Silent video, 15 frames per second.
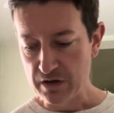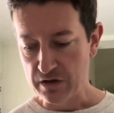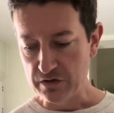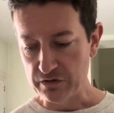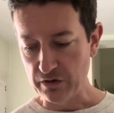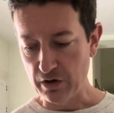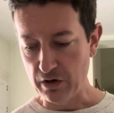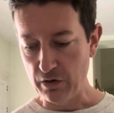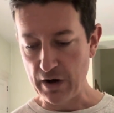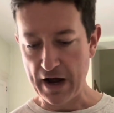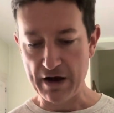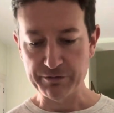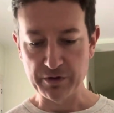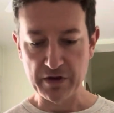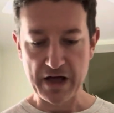So
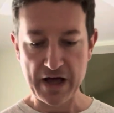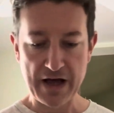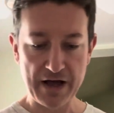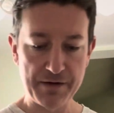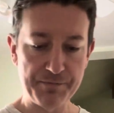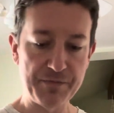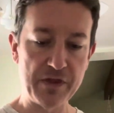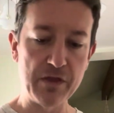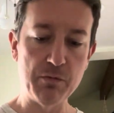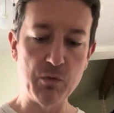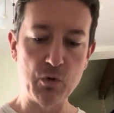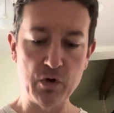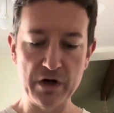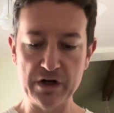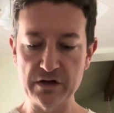after that, in the
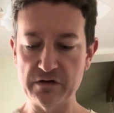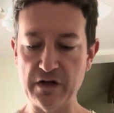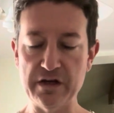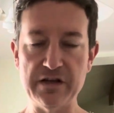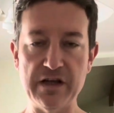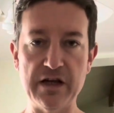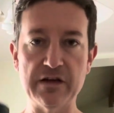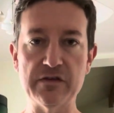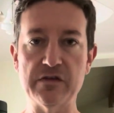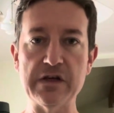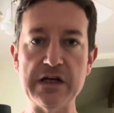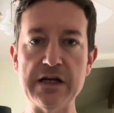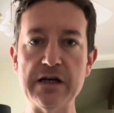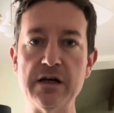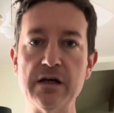mornings, I take
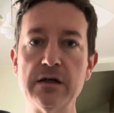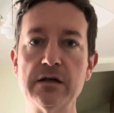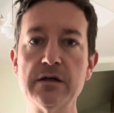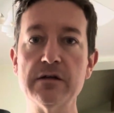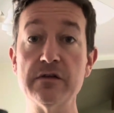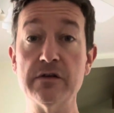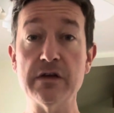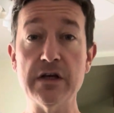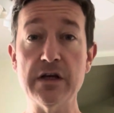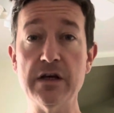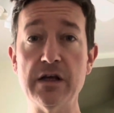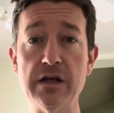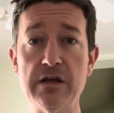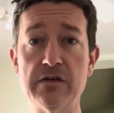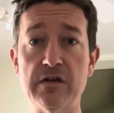Seed. Seed
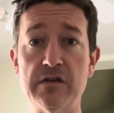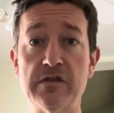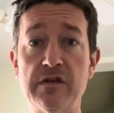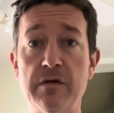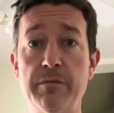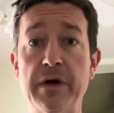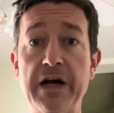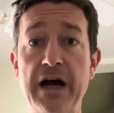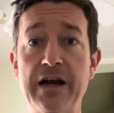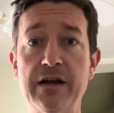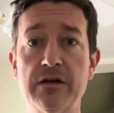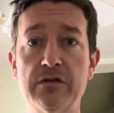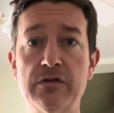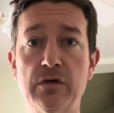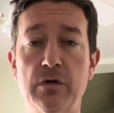is a
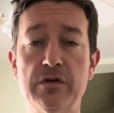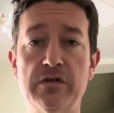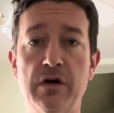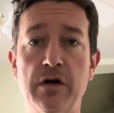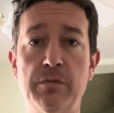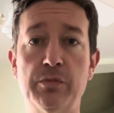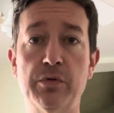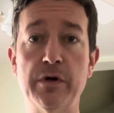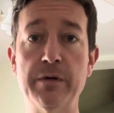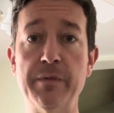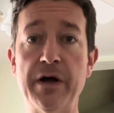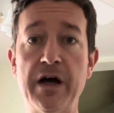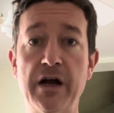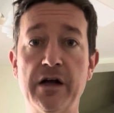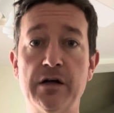synbiotic, so it's a
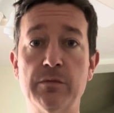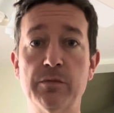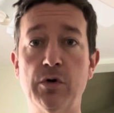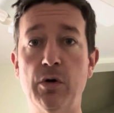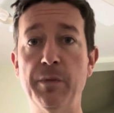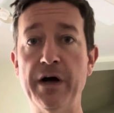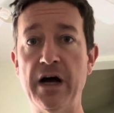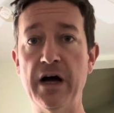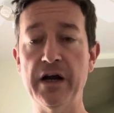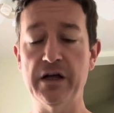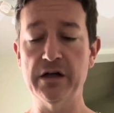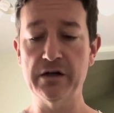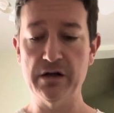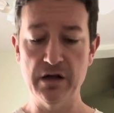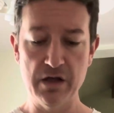prebiotic,
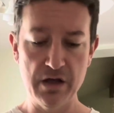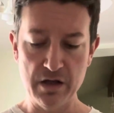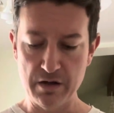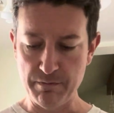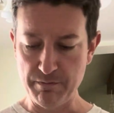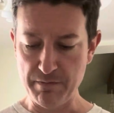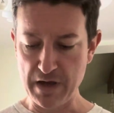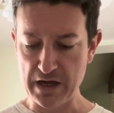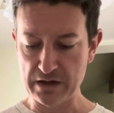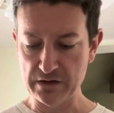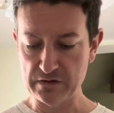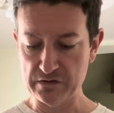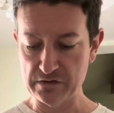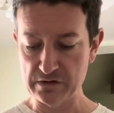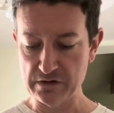probiotic
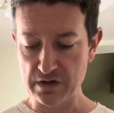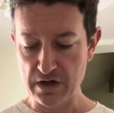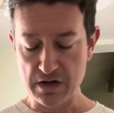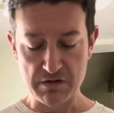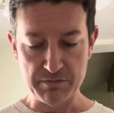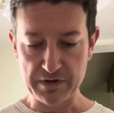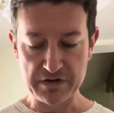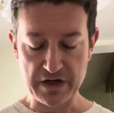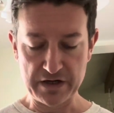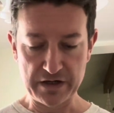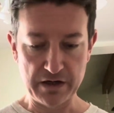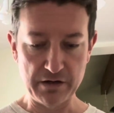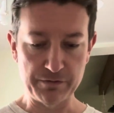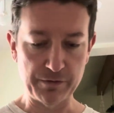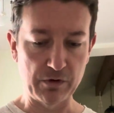mix. Been
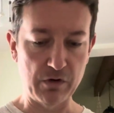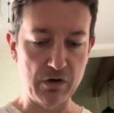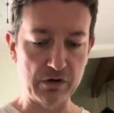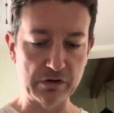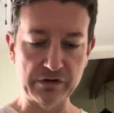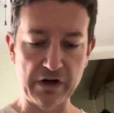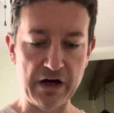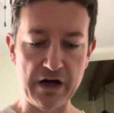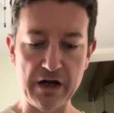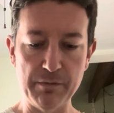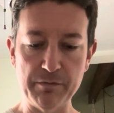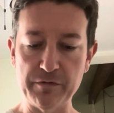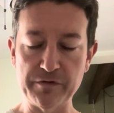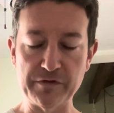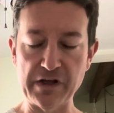taking it for a long time.
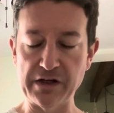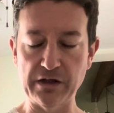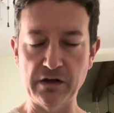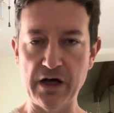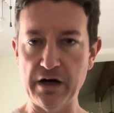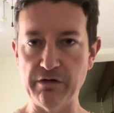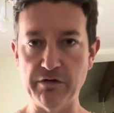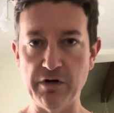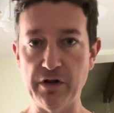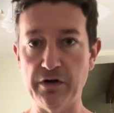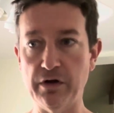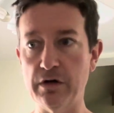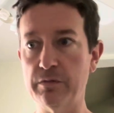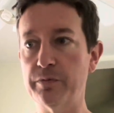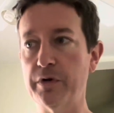I've taken a lot of
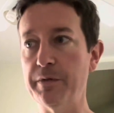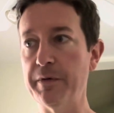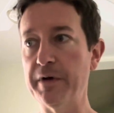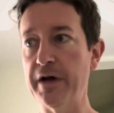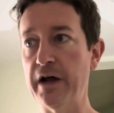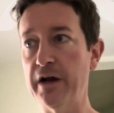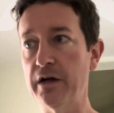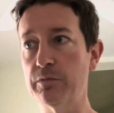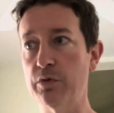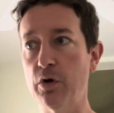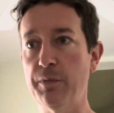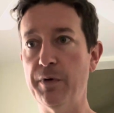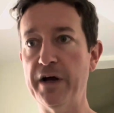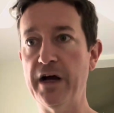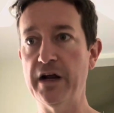other prebiotic,
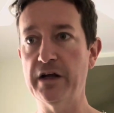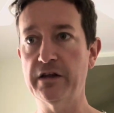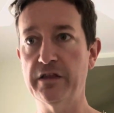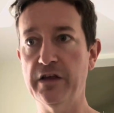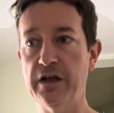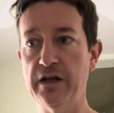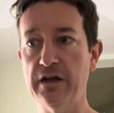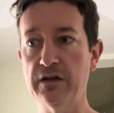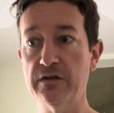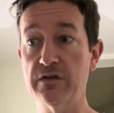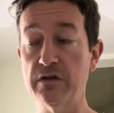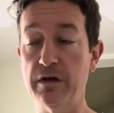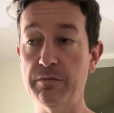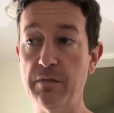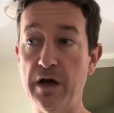probiotic things.
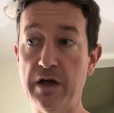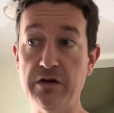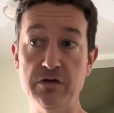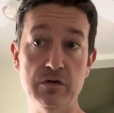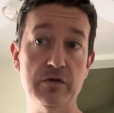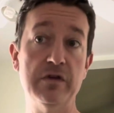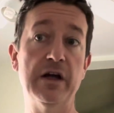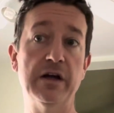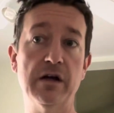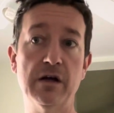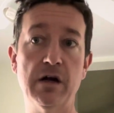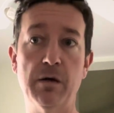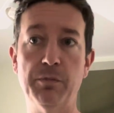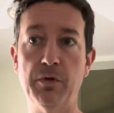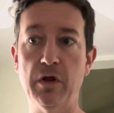I do take a
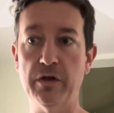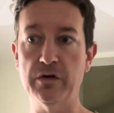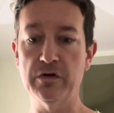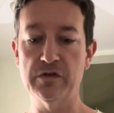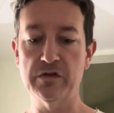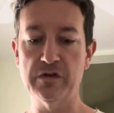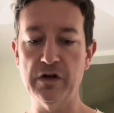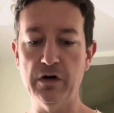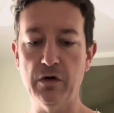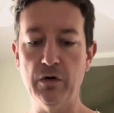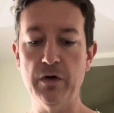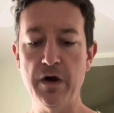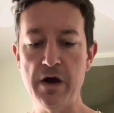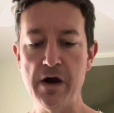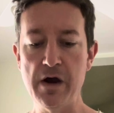couple others
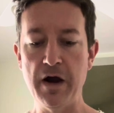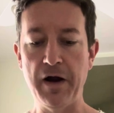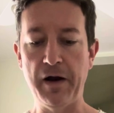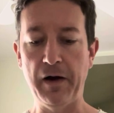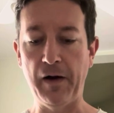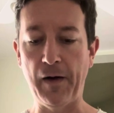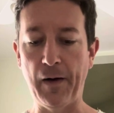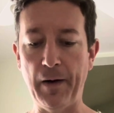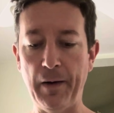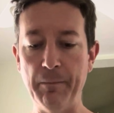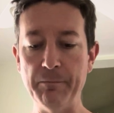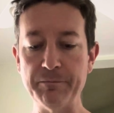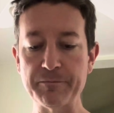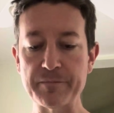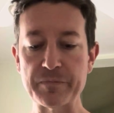still,
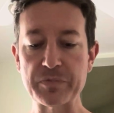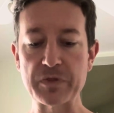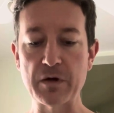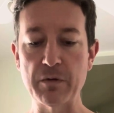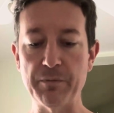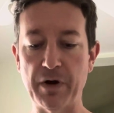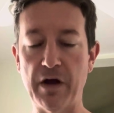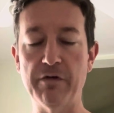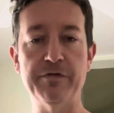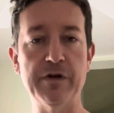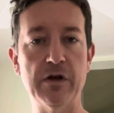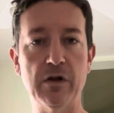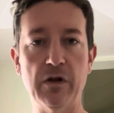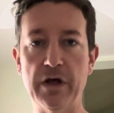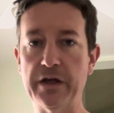but I
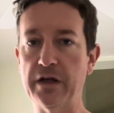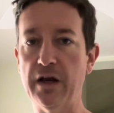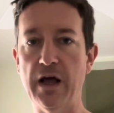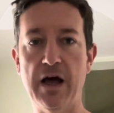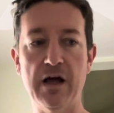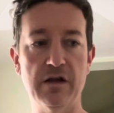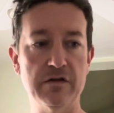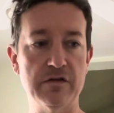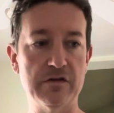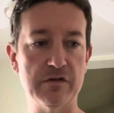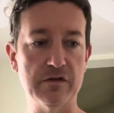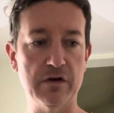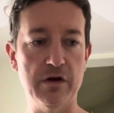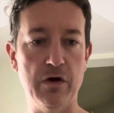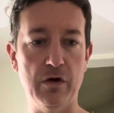feel like it
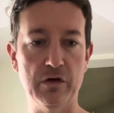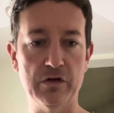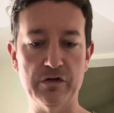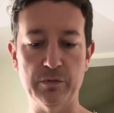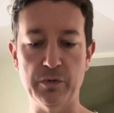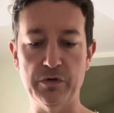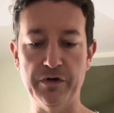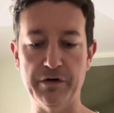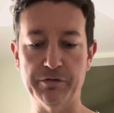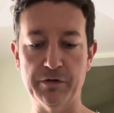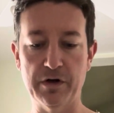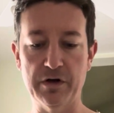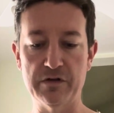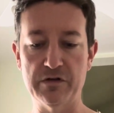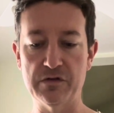has noticeable
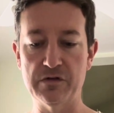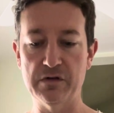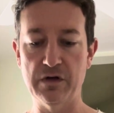difference,